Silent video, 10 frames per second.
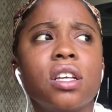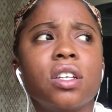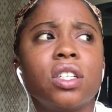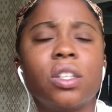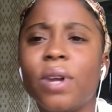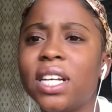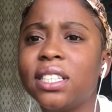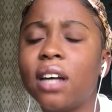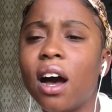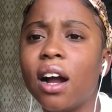So when I
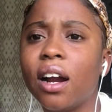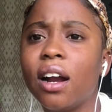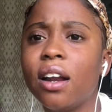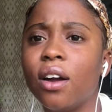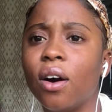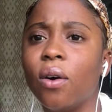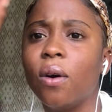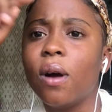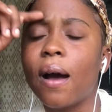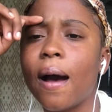saw her now,
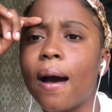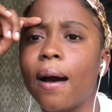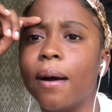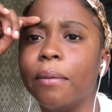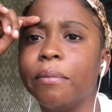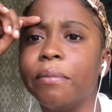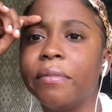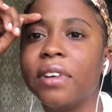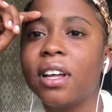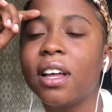
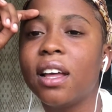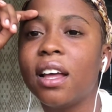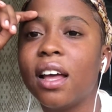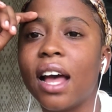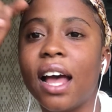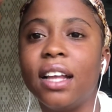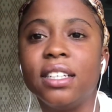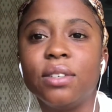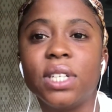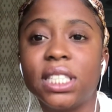and she
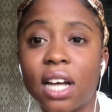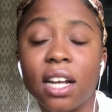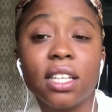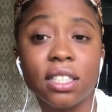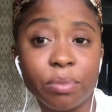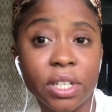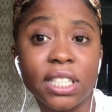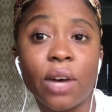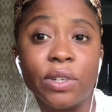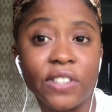was talking to the person
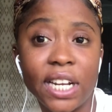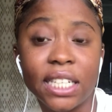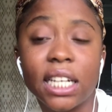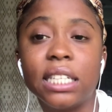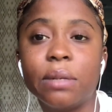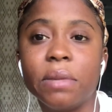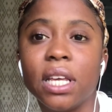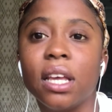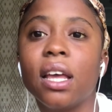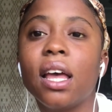that was related to
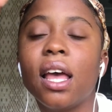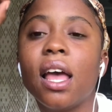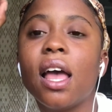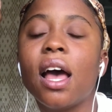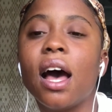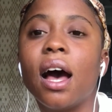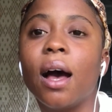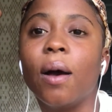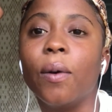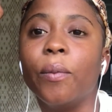me,
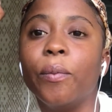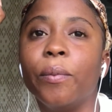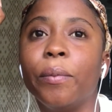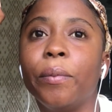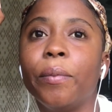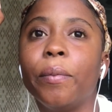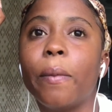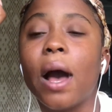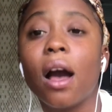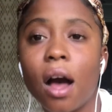
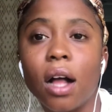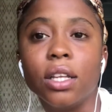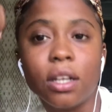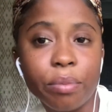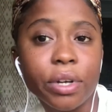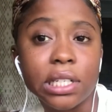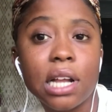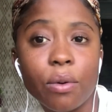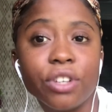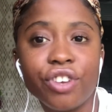I called to the person that
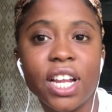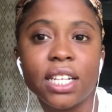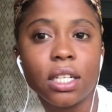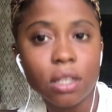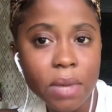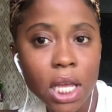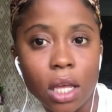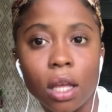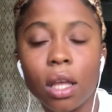was related to me.